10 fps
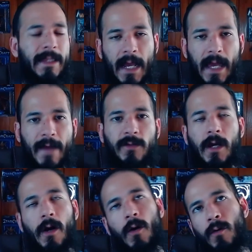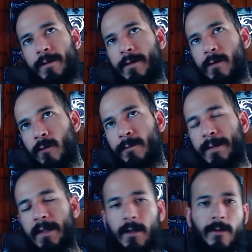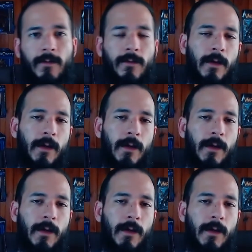that I have to go through because,